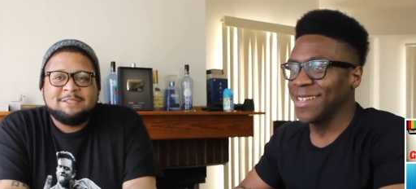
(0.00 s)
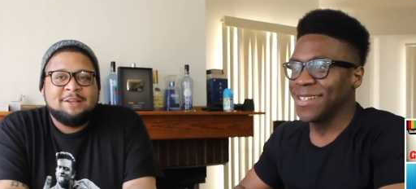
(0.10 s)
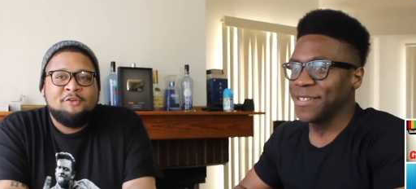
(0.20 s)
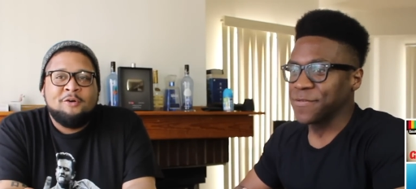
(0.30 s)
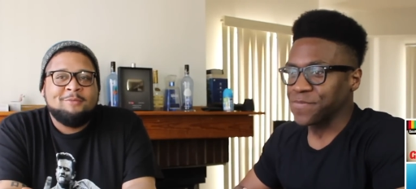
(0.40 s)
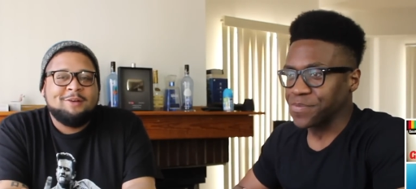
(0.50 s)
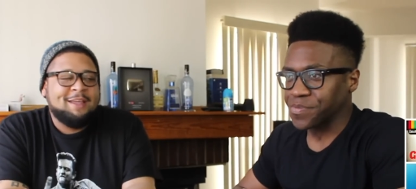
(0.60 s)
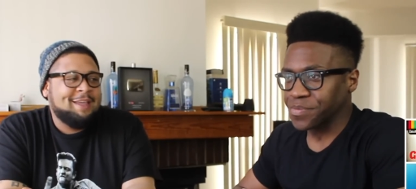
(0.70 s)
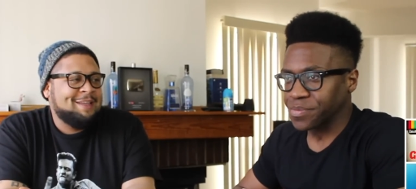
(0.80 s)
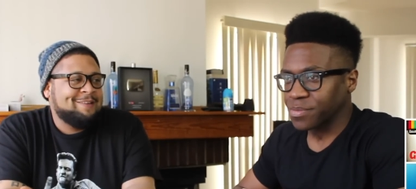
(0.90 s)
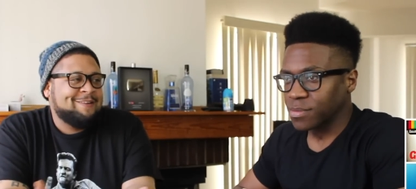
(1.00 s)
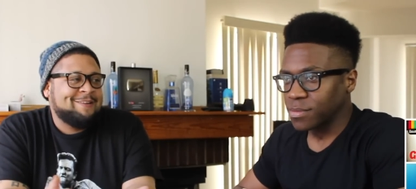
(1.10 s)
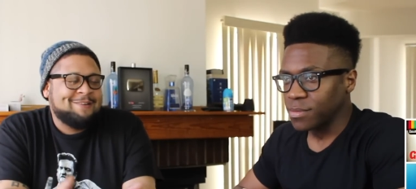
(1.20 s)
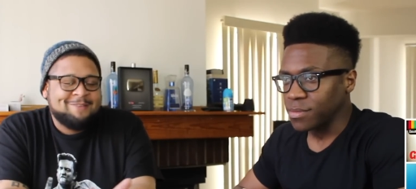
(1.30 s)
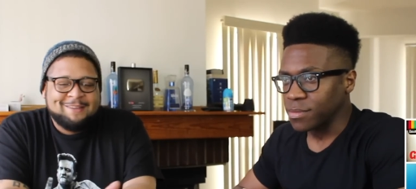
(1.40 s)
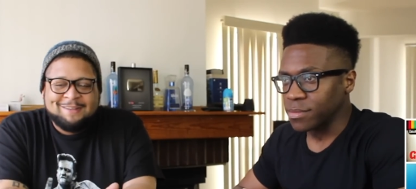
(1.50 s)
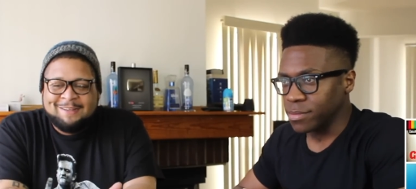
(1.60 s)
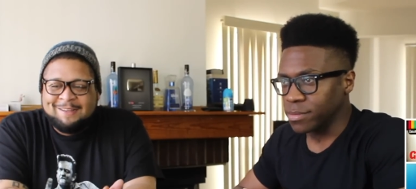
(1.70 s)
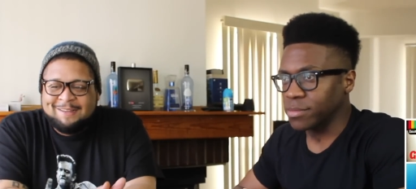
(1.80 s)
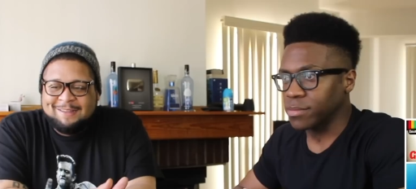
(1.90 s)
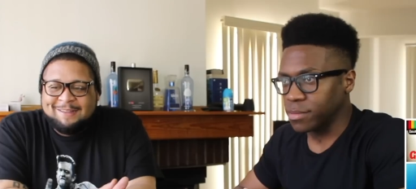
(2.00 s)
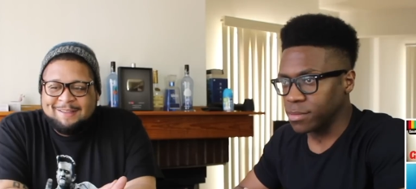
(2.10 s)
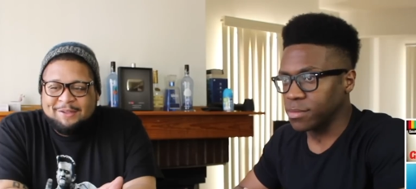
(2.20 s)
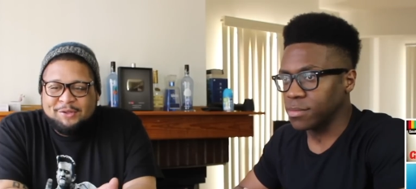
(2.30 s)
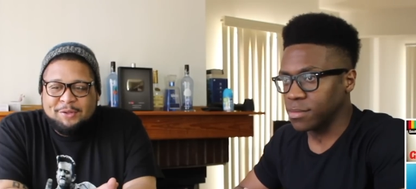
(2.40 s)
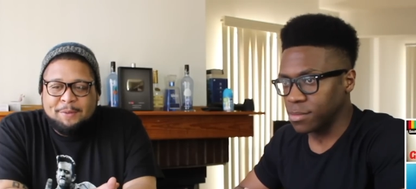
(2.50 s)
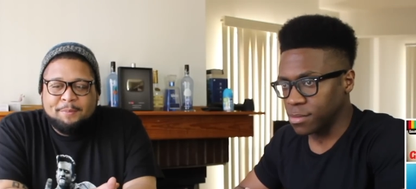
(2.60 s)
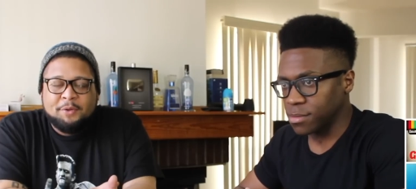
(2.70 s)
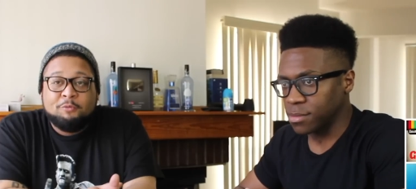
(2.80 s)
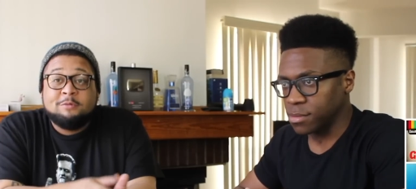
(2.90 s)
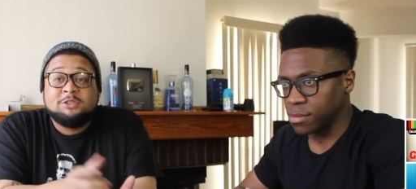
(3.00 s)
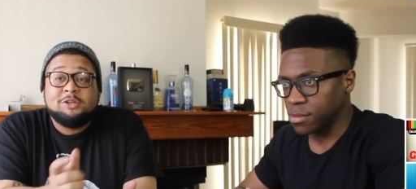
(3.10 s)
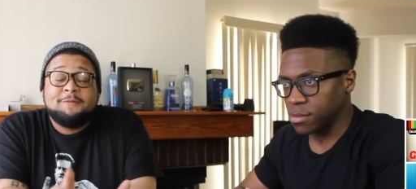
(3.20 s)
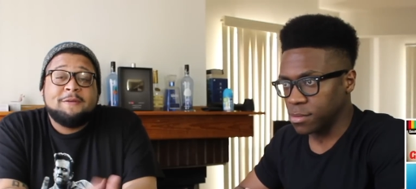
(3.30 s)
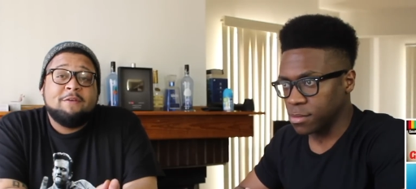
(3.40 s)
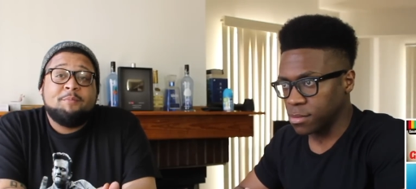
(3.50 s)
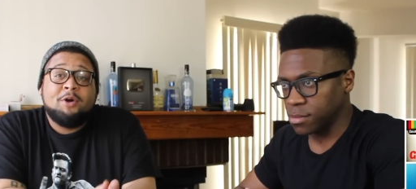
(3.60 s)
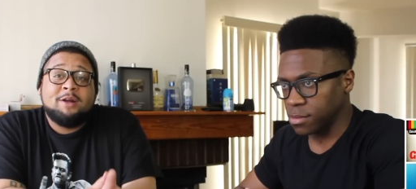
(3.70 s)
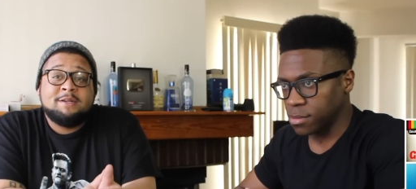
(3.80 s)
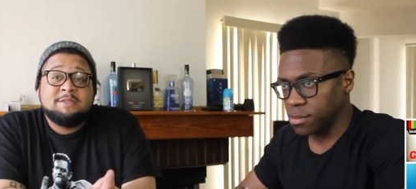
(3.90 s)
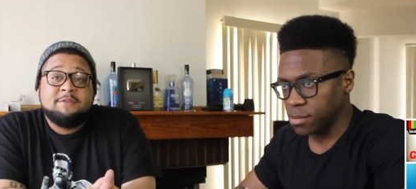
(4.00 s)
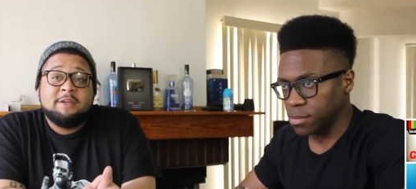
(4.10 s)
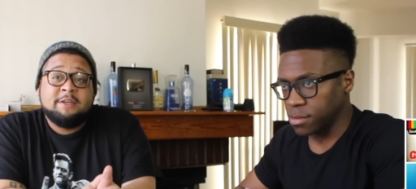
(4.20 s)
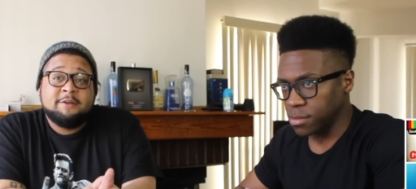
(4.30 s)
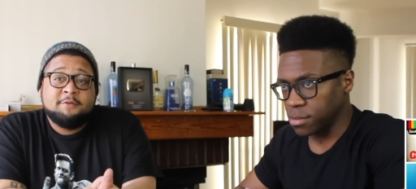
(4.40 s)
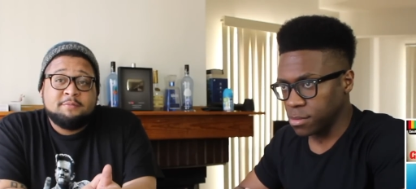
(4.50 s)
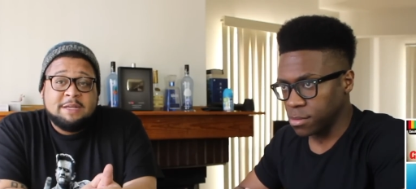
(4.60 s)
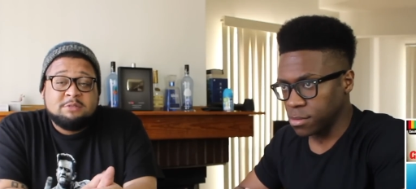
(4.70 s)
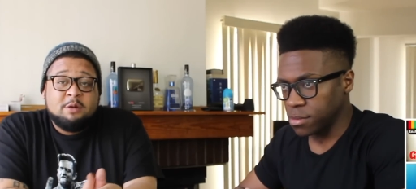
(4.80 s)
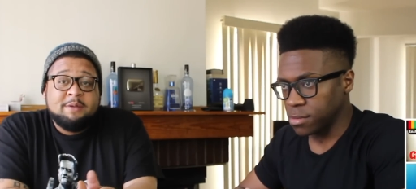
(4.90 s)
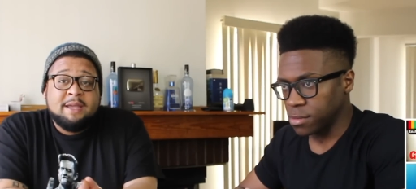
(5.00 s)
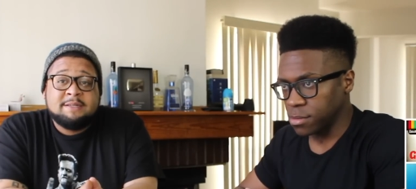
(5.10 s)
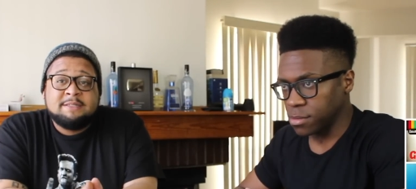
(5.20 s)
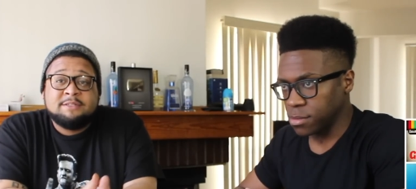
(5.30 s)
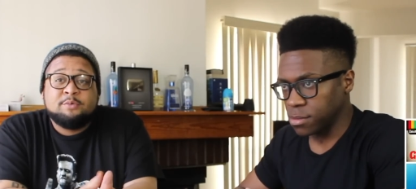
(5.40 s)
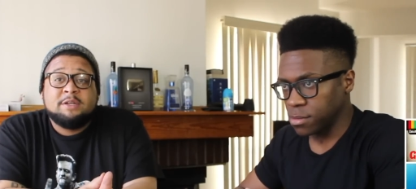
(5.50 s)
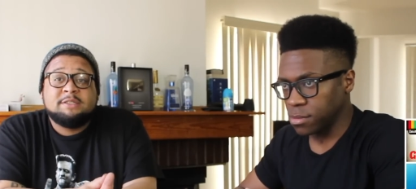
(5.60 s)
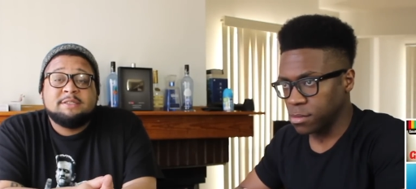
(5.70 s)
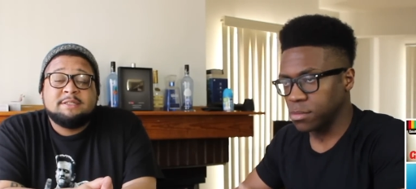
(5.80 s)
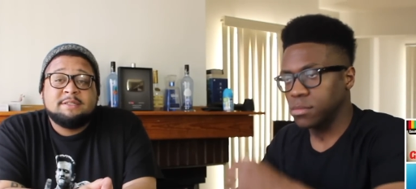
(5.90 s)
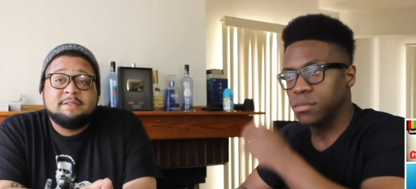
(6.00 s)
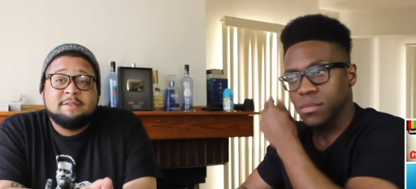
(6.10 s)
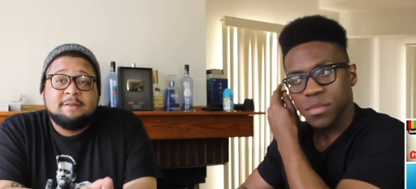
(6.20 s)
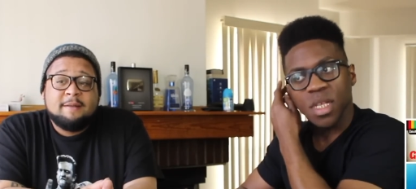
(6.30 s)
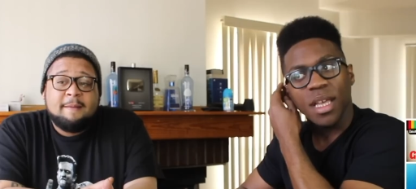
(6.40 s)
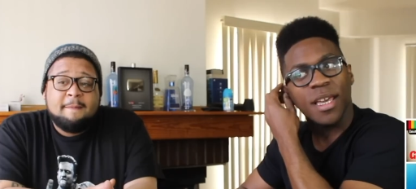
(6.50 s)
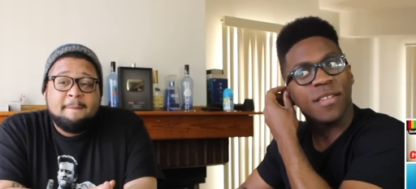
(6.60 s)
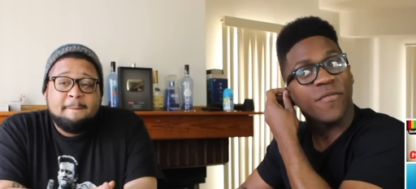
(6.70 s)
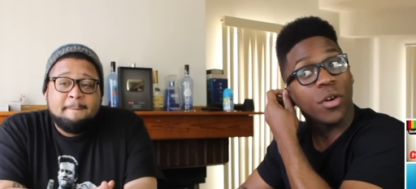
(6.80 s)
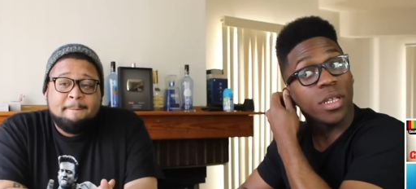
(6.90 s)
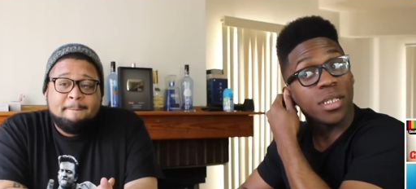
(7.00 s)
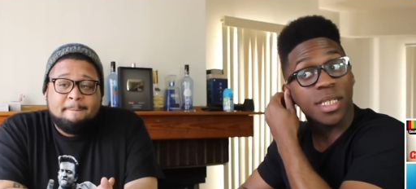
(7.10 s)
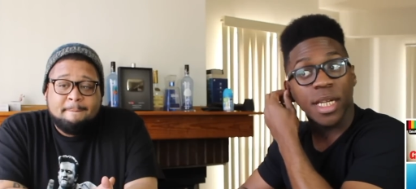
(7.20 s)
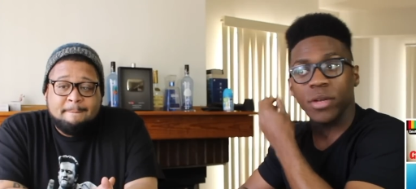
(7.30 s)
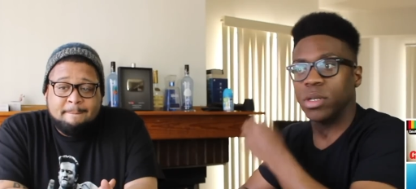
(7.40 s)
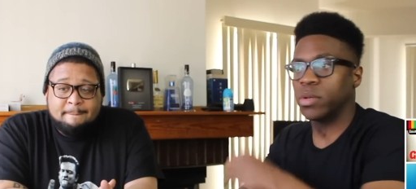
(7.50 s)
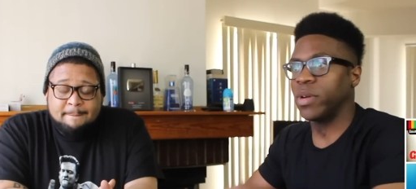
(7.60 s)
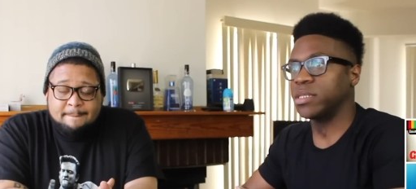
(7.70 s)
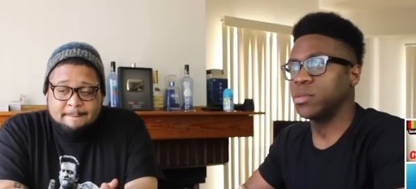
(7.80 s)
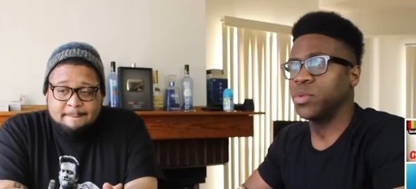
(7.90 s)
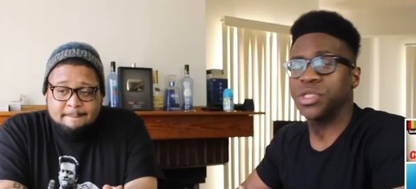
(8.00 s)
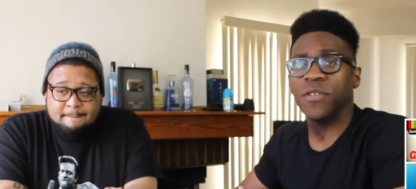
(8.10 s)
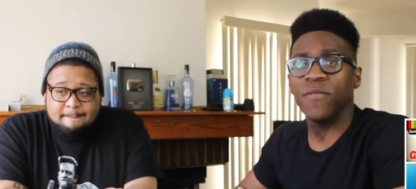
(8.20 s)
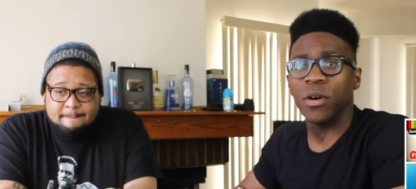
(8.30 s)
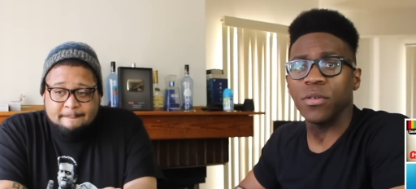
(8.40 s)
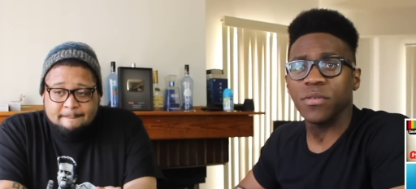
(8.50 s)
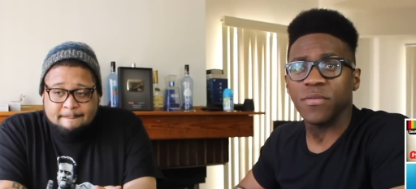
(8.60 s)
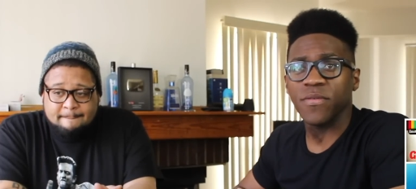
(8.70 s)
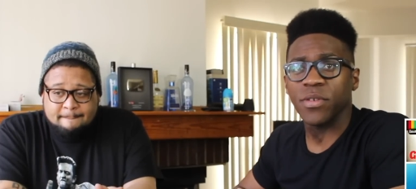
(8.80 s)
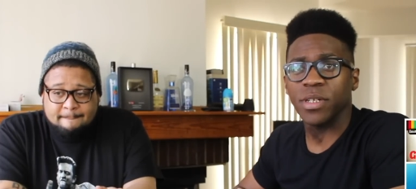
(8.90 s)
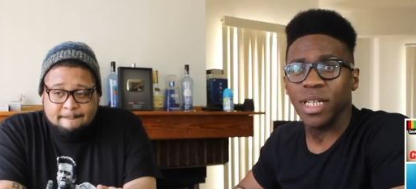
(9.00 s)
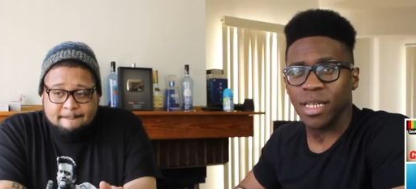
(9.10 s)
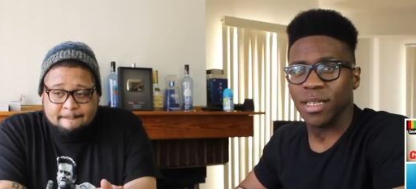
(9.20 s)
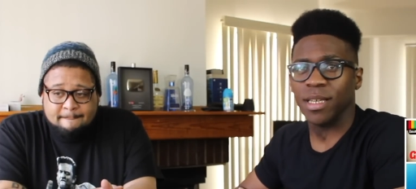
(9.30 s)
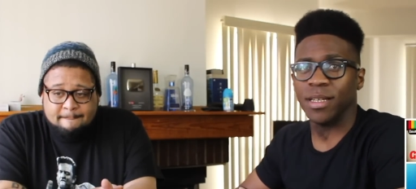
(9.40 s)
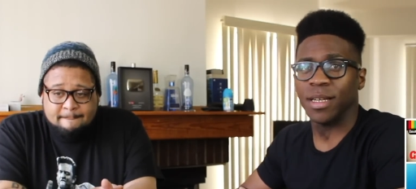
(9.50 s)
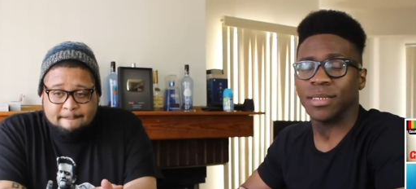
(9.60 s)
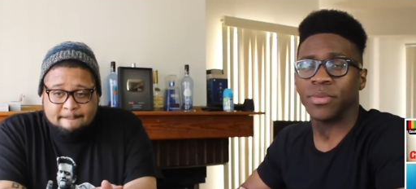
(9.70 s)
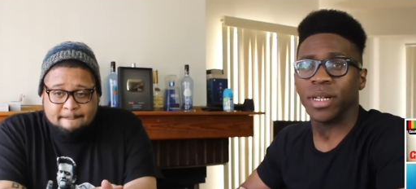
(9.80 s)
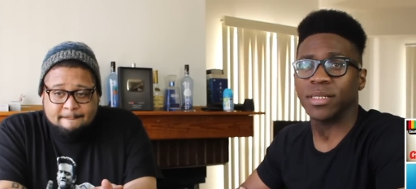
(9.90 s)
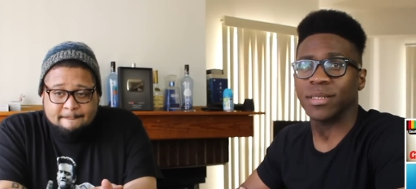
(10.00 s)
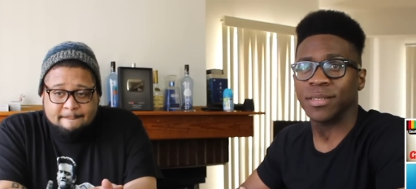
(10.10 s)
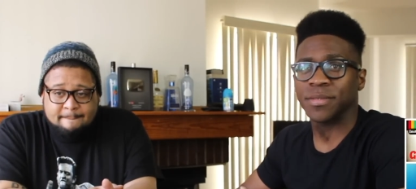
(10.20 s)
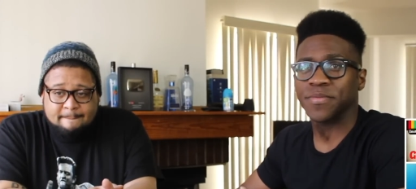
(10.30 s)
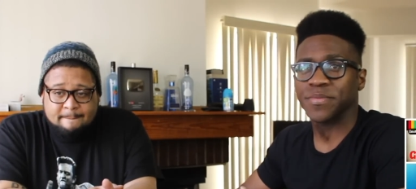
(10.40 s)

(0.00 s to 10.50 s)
Speaker 1: Just a normal day, you know what I mean? But what was your favorite part of this video? That's why we asked these
Speaker 2: questions. And for the scenario question, would you vote for Niga Higa as president?